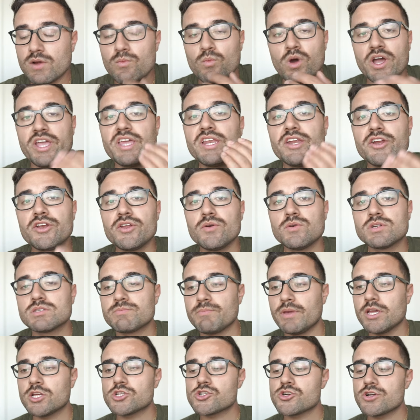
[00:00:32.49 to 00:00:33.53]
I want you to do is
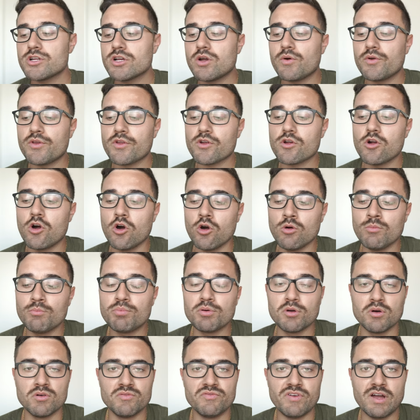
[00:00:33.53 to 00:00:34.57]
make sure to go to your home
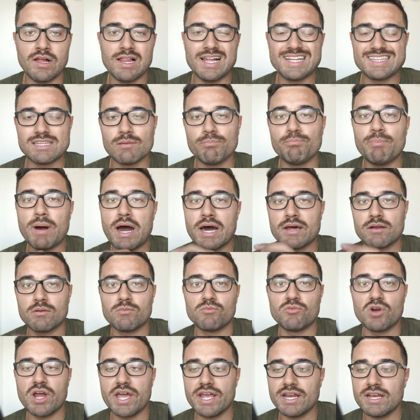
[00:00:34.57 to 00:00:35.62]
profile at the
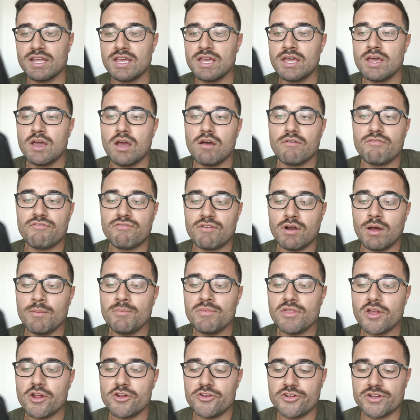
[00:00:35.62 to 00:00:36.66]
bottom right
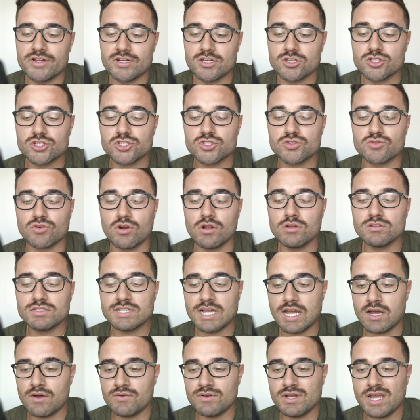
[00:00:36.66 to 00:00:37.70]
from there, you're gonna scroll
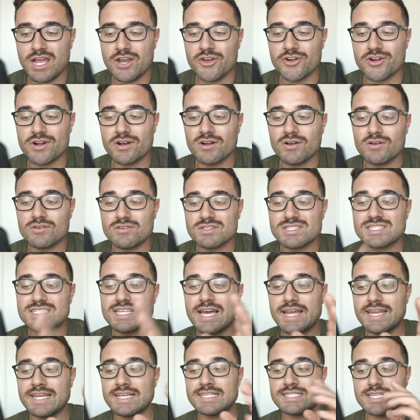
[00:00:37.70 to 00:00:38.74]
down and you're gonna go to
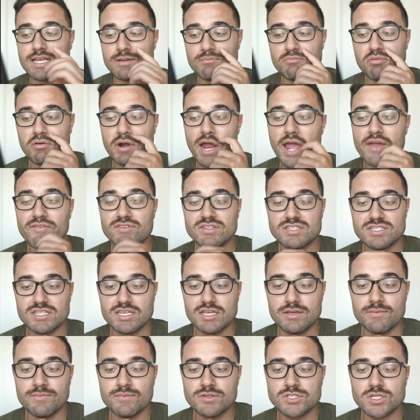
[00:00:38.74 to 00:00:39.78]
settings and
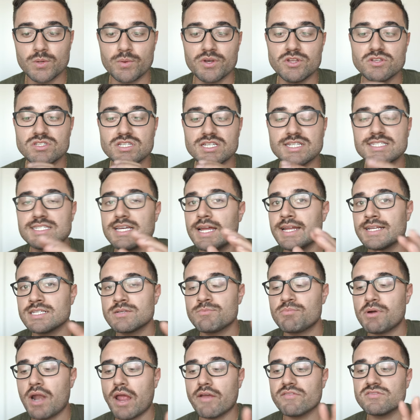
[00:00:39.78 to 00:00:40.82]
privacy. So when you see settings
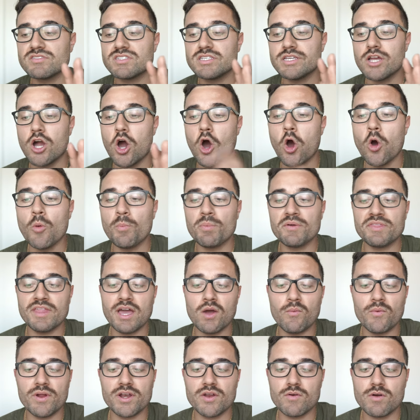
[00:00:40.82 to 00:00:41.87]
and privacy, open
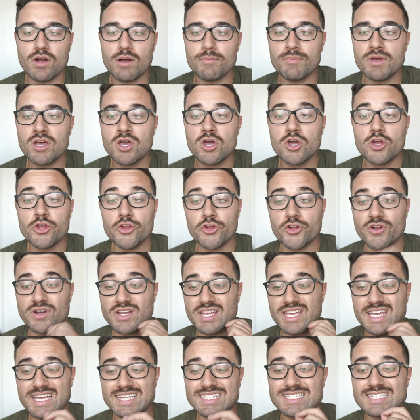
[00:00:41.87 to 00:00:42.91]
that window up. You're
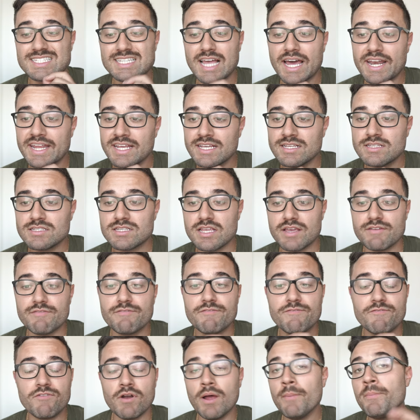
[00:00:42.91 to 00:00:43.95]
gonna hit settings.
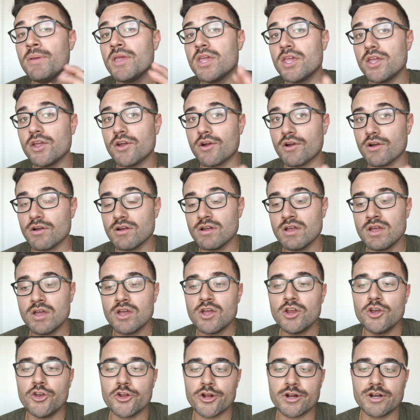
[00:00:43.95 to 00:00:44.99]
From here,
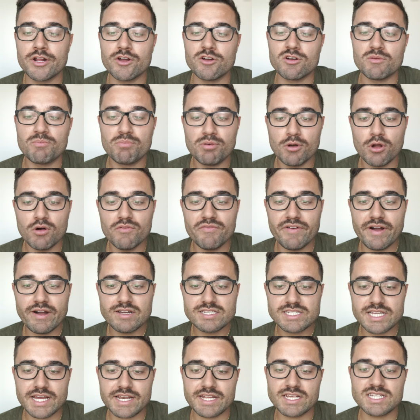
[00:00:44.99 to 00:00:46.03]
you're gonna go to
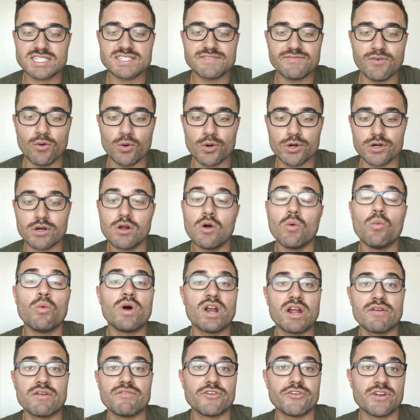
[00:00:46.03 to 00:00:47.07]
profile settings for
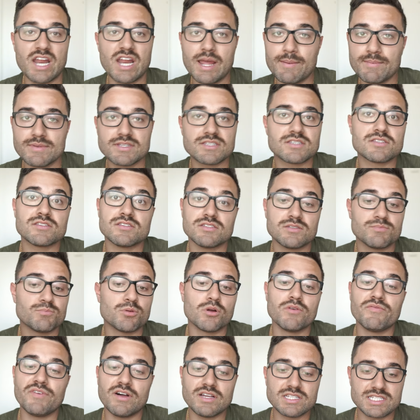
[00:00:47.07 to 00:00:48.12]
whatever your name is. This is
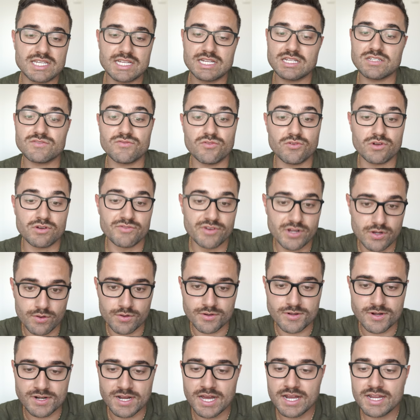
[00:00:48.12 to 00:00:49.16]
profile settings for Enrico
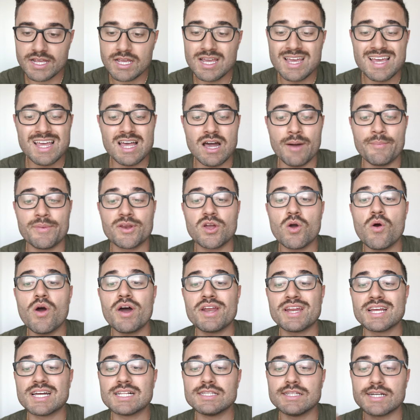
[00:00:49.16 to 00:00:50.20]
Incarnati. I'm gonna go
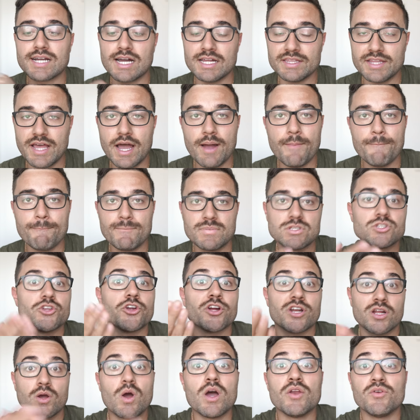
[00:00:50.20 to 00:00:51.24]
ahead and click on that. So you're
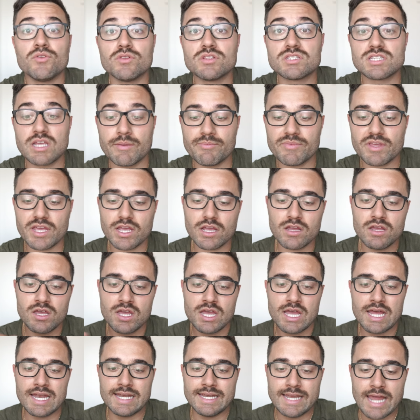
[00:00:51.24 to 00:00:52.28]
gonna go ahead and do the same thing.
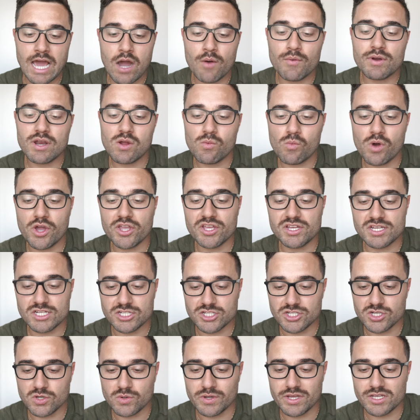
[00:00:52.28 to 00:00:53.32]
Now what I want you to
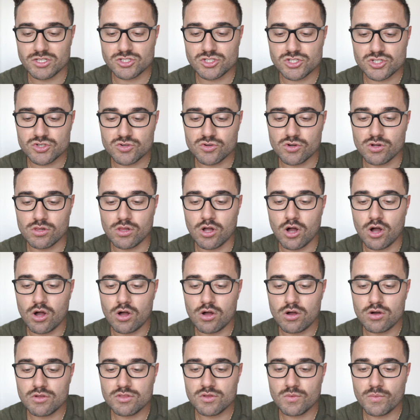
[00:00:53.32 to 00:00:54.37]
do is scroll
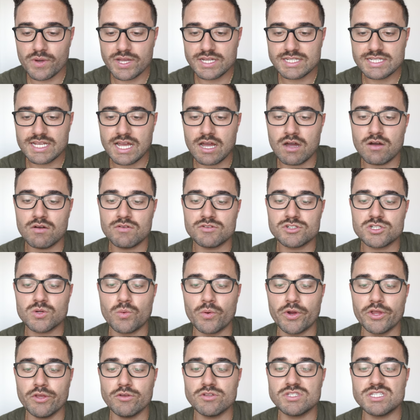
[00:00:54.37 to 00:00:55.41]
all the way down to
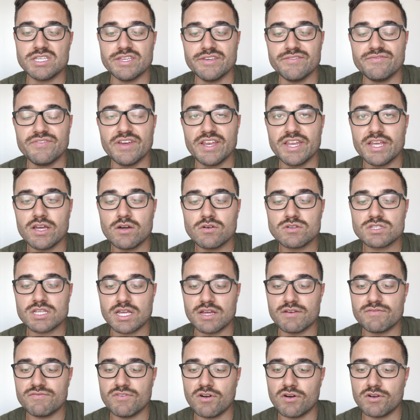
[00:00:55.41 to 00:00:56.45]
where you see videos
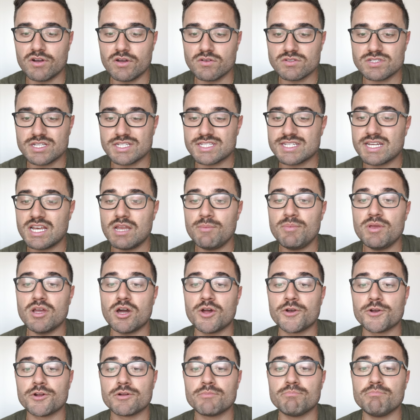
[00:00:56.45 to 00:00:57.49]
and photos. It's gonna be
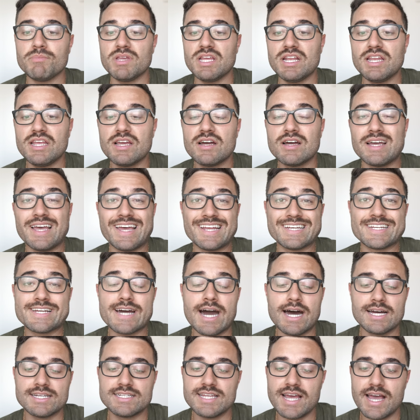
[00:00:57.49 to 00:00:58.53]
under media and
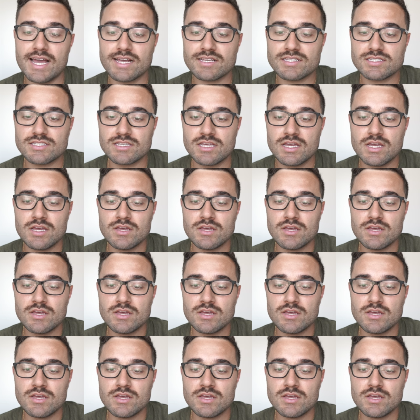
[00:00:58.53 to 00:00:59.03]
contacts.